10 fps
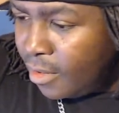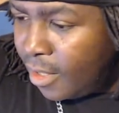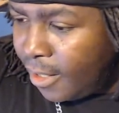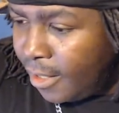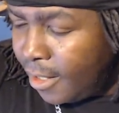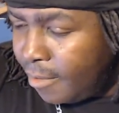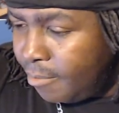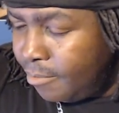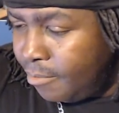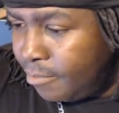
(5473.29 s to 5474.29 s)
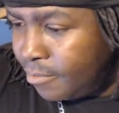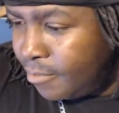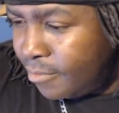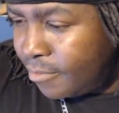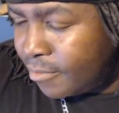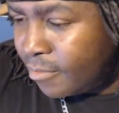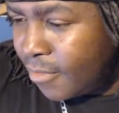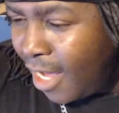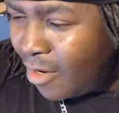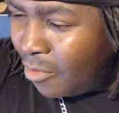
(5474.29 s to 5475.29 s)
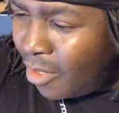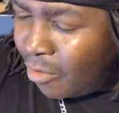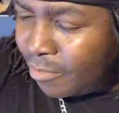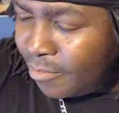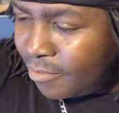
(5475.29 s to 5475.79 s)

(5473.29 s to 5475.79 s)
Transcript: Um, I don't know.